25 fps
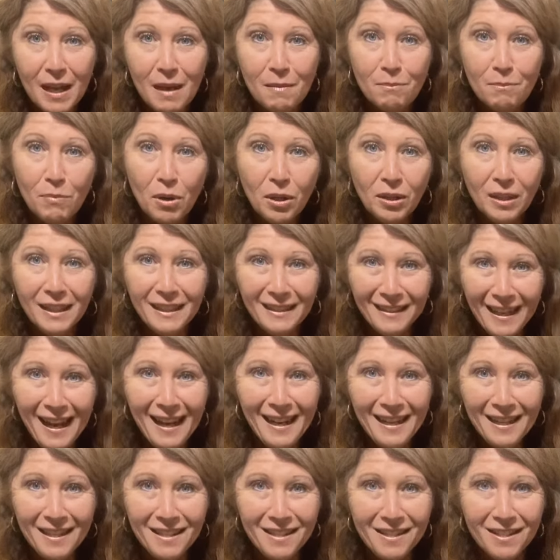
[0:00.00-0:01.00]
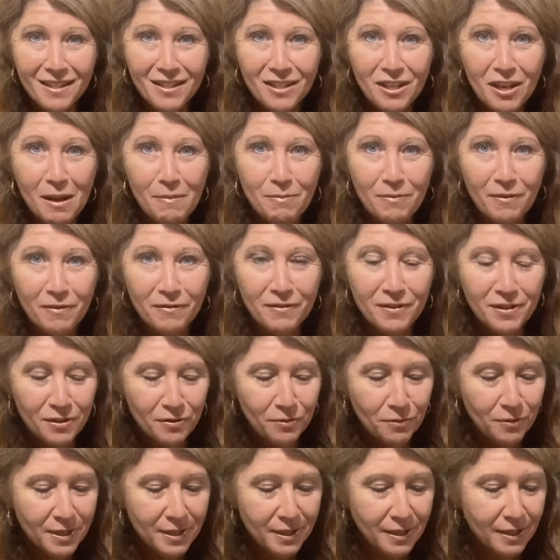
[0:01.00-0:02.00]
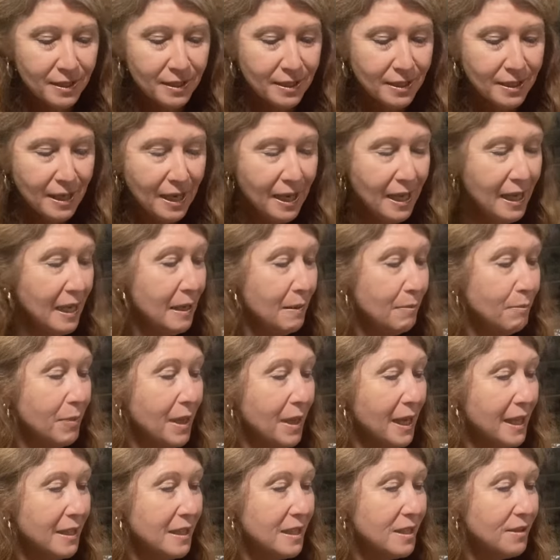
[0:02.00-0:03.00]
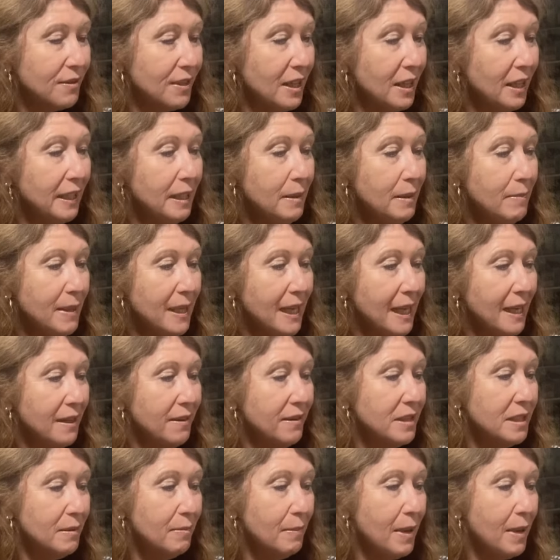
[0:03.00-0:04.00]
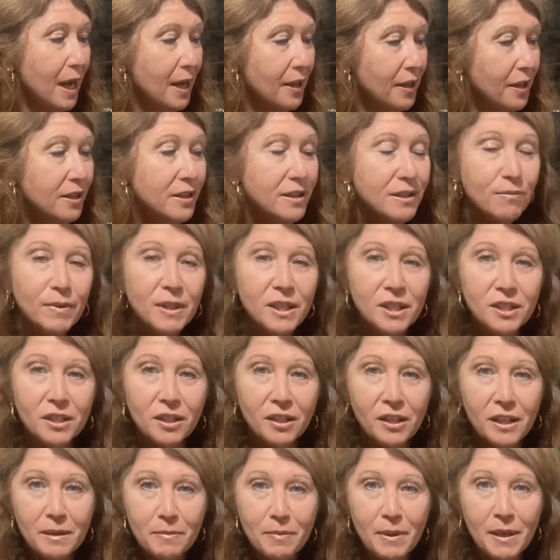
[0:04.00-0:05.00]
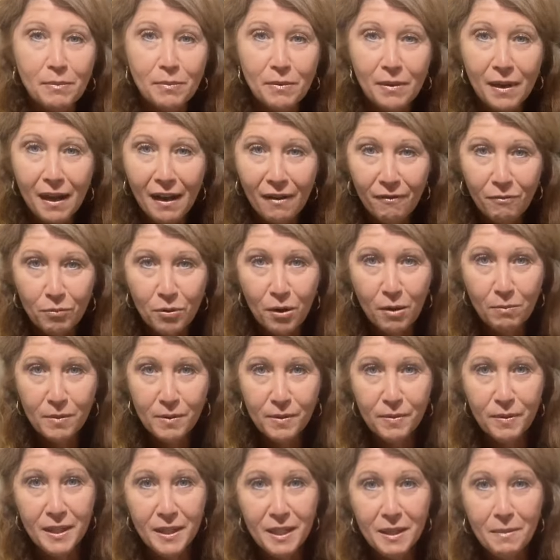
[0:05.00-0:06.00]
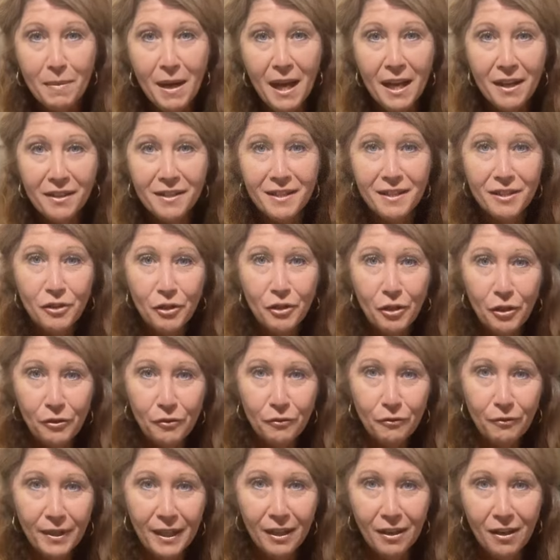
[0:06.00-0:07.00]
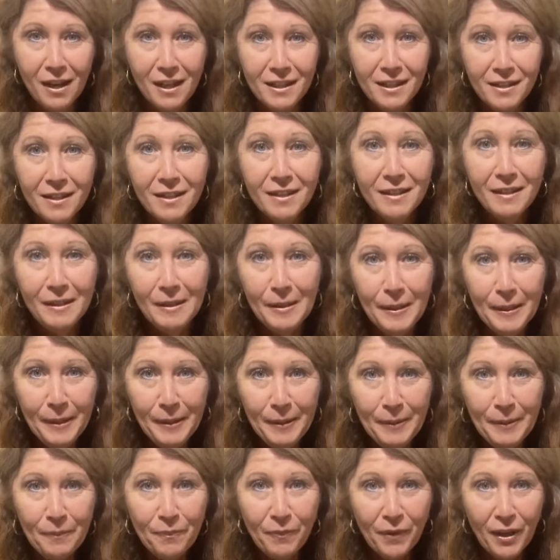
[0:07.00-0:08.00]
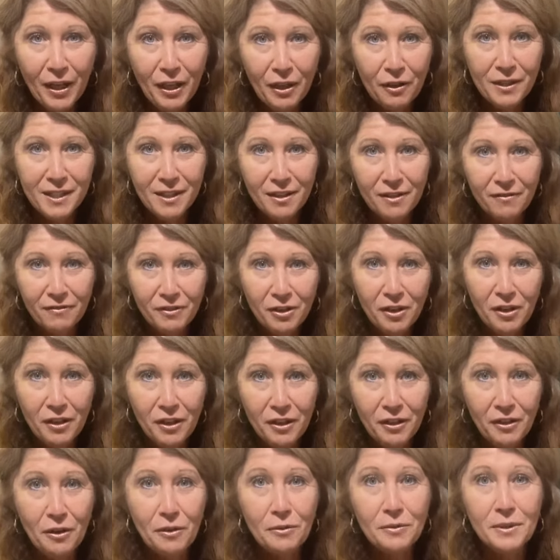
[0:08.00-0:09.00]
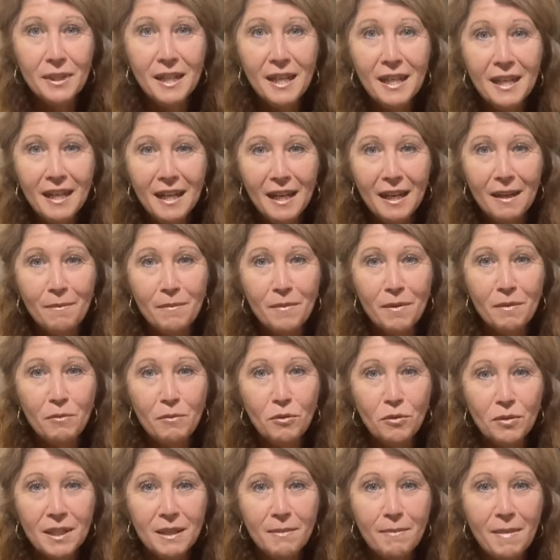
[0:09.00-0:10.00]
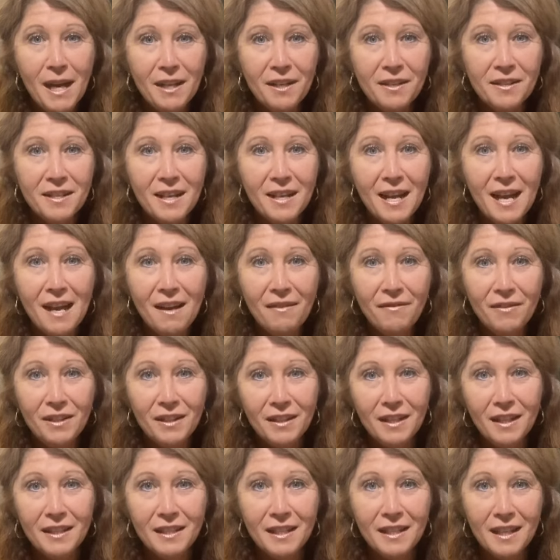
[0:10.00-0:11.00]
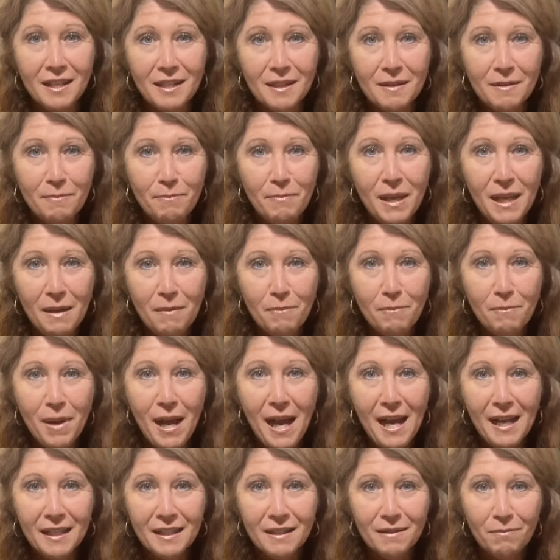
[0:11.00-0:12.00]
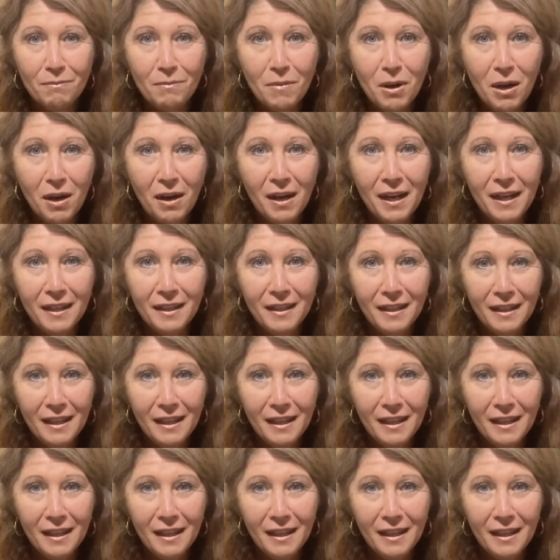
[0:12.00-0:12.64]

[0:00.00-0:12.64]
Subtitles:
Bolognese type of sauces, but it's eliminating the tomatoes, which a lot of people have problems with tomatoes and don't realise it. I know as I've gotten older, the more tomatoes I have, it does impact my